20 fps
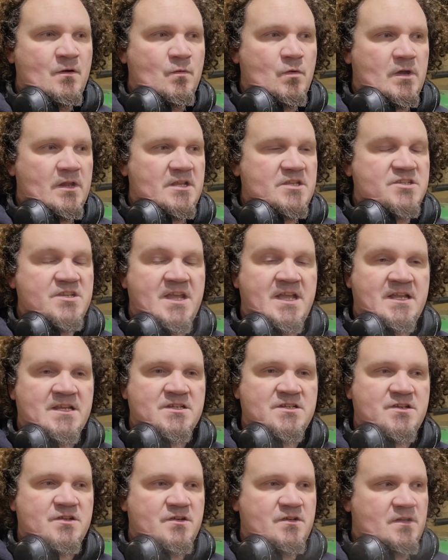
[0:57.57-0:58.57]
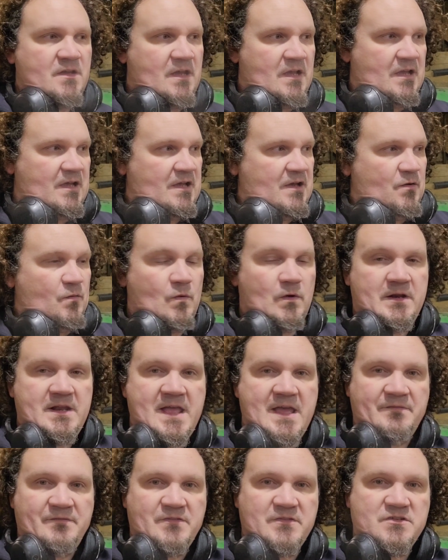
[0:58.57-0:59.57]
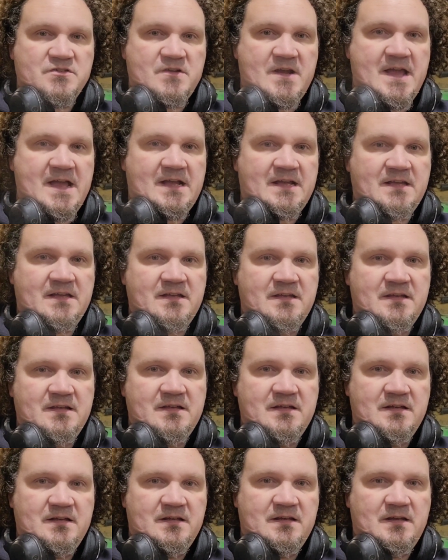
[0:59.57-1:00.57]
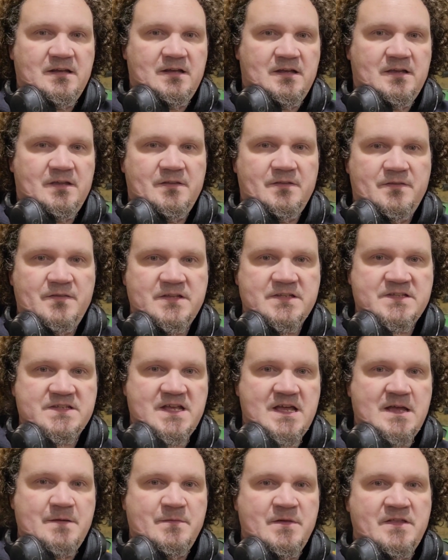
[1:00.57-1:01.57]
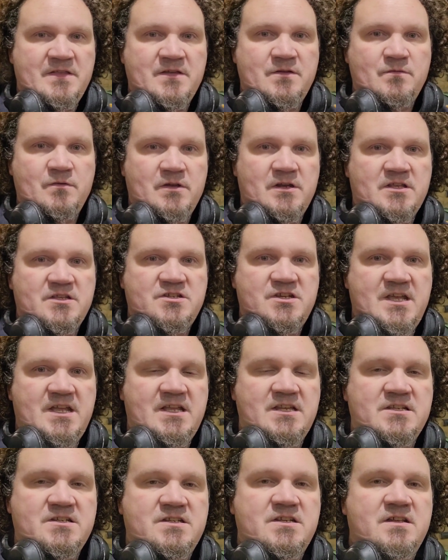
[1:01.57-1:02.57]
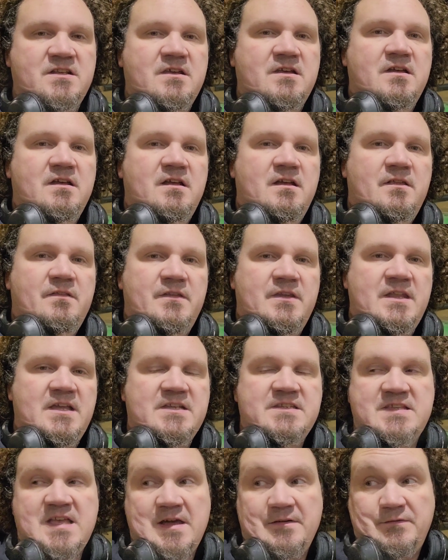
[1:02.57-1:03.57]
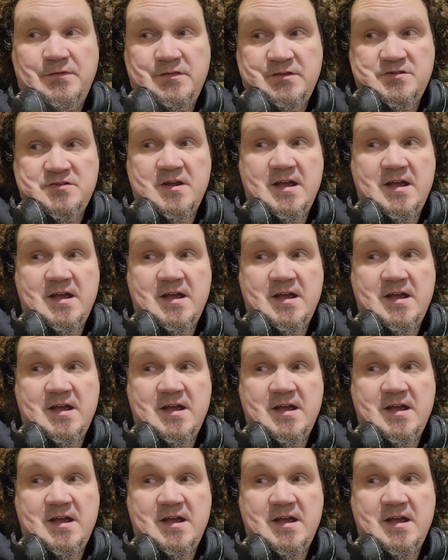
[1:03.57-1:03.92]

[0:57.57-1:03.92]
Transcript: we're going to change uh, one half of the track uh, this time, and then we're going to change the next half of the